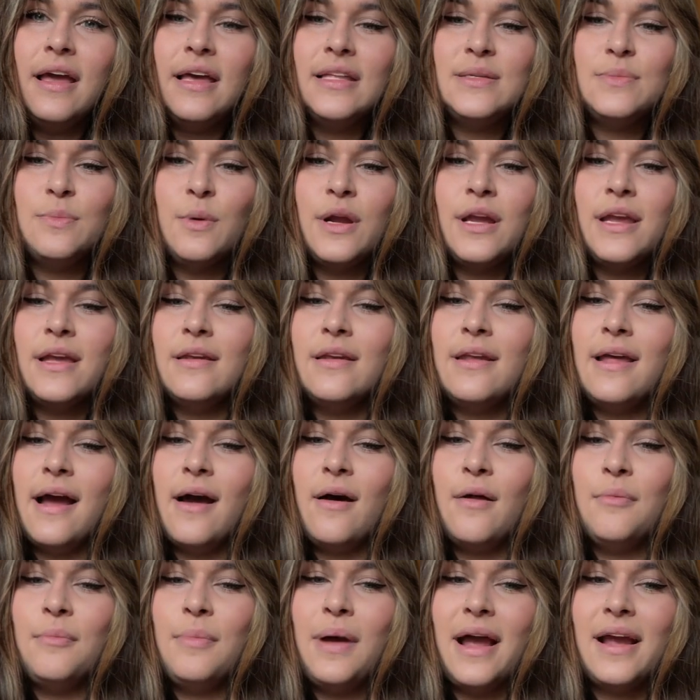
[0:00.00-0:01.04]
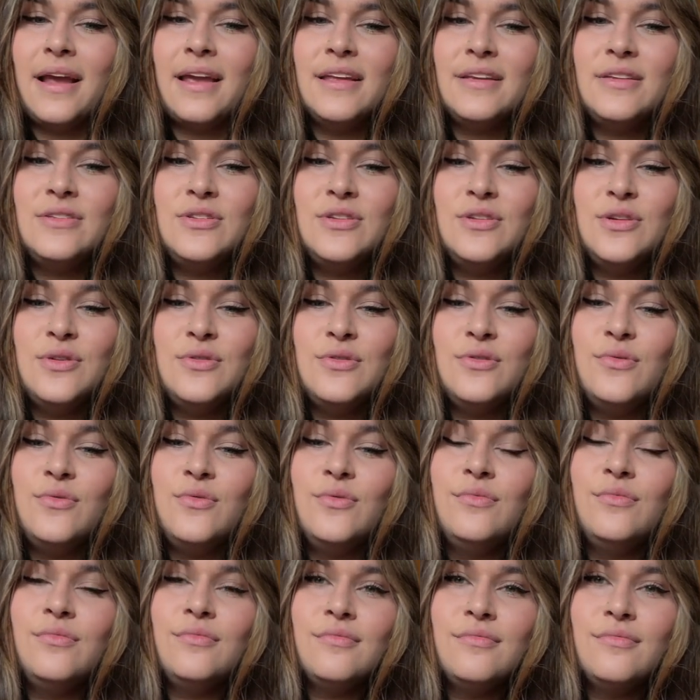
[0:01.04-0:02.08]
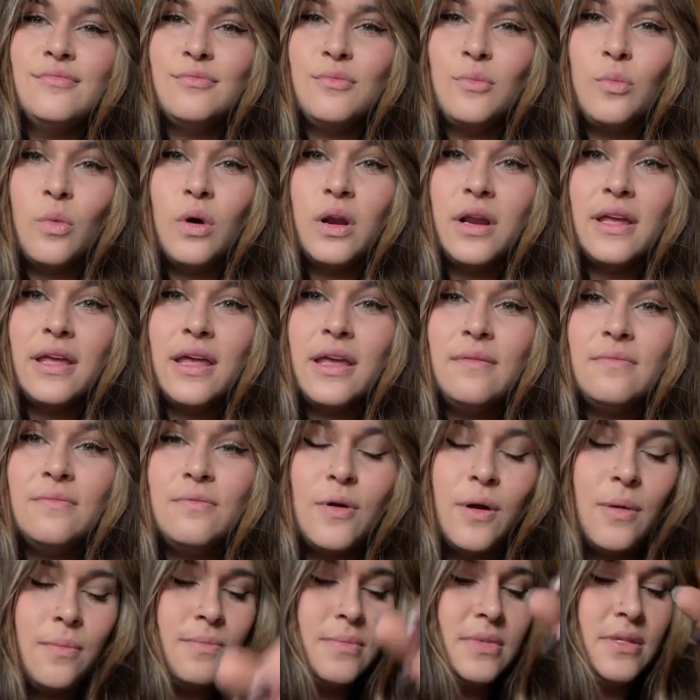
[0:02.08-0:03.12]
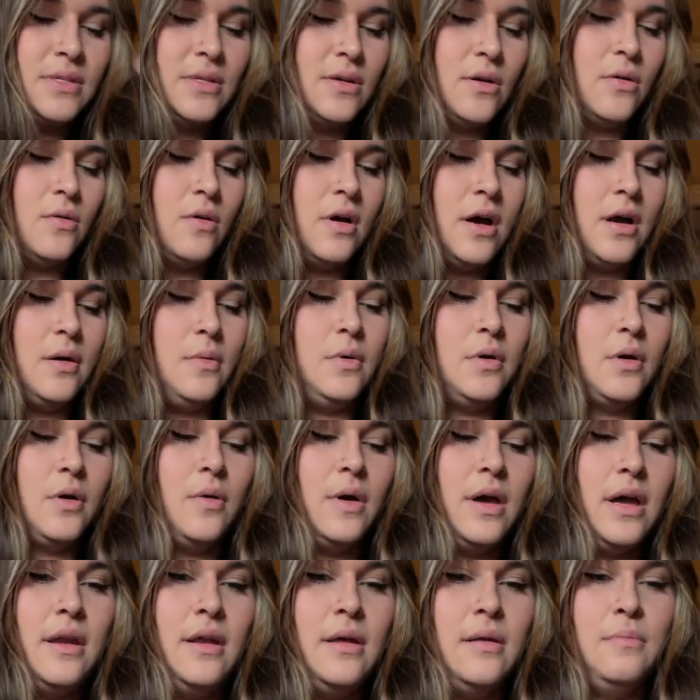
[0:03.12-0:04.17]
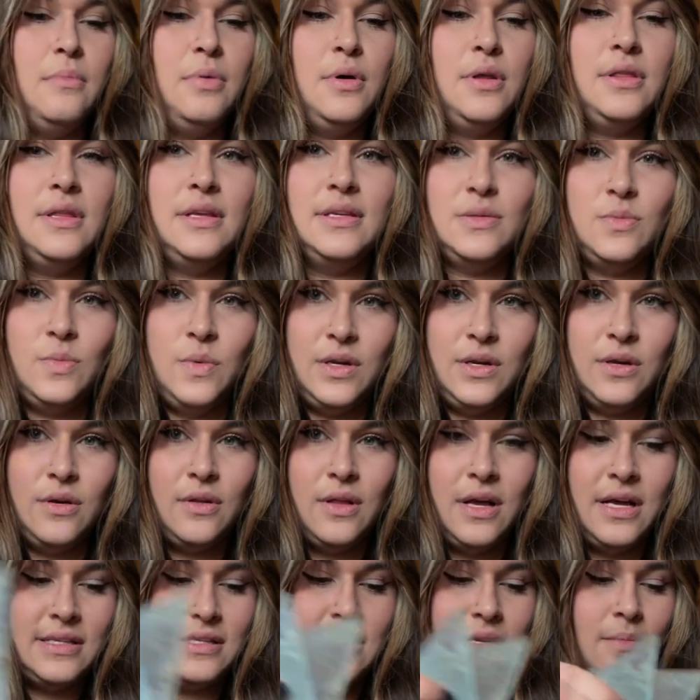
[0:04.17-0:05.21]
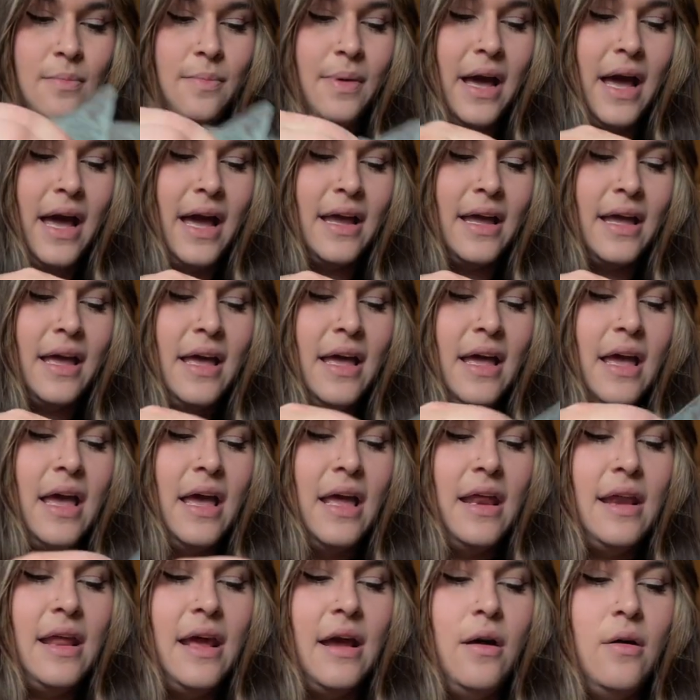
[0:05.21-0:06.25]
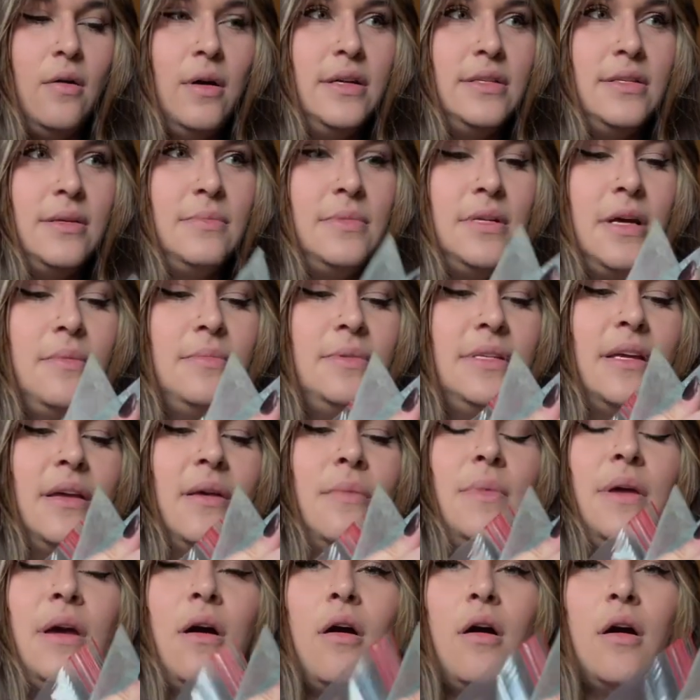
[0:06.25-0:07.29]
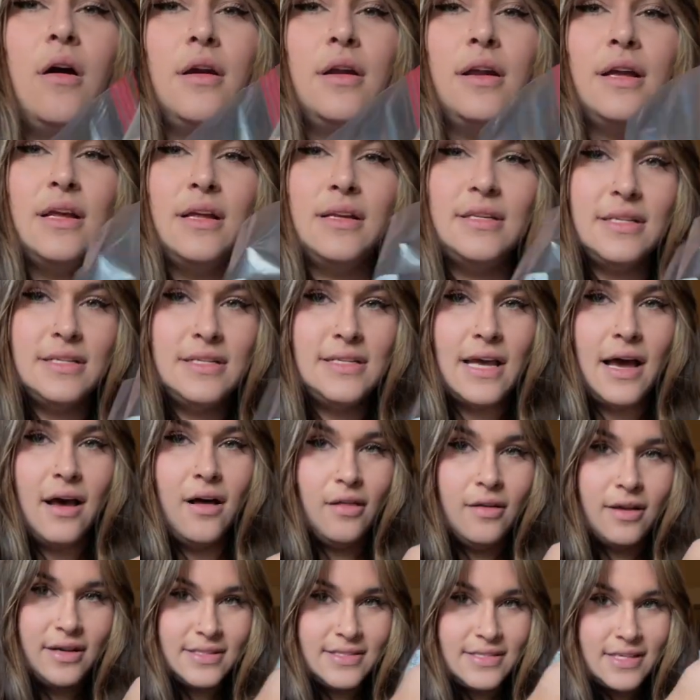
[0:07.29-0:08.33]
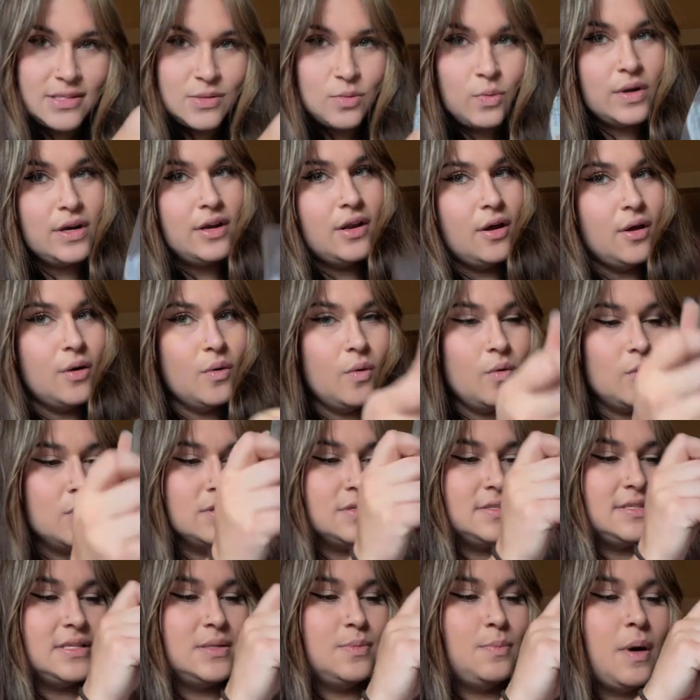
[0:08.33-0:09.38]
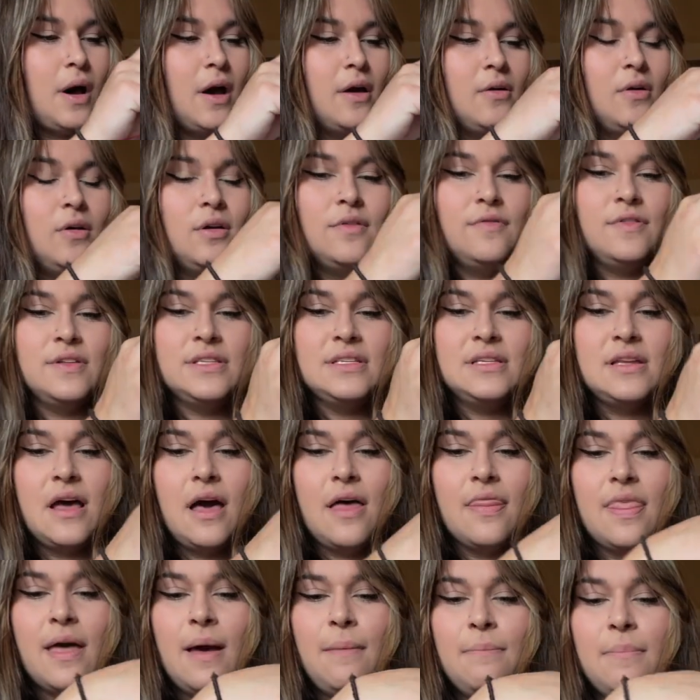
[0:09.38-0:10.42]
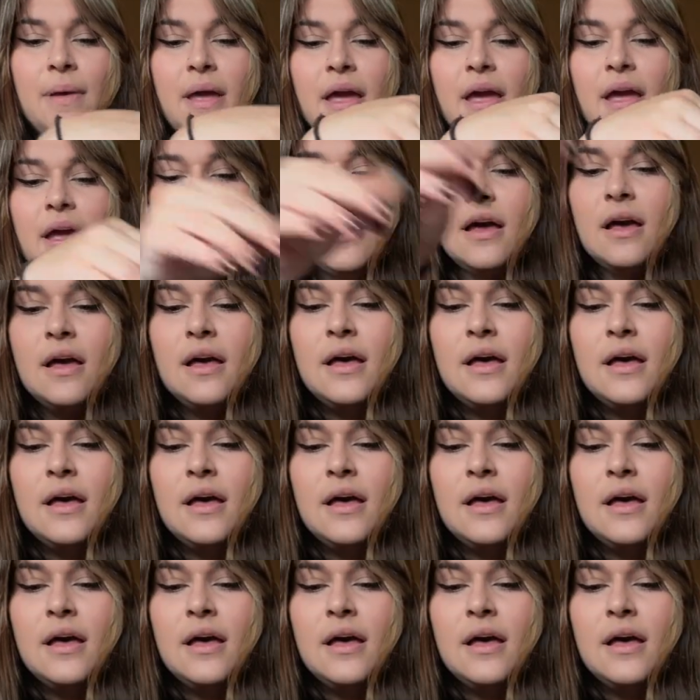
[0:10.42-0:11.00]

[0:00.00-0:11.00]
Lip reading: It's breaking down back into what it came from. So I will go ahead and put this window glass in a bag. Now, sometimes it can be hard to tell, is this window or is this bottle if it's not that big?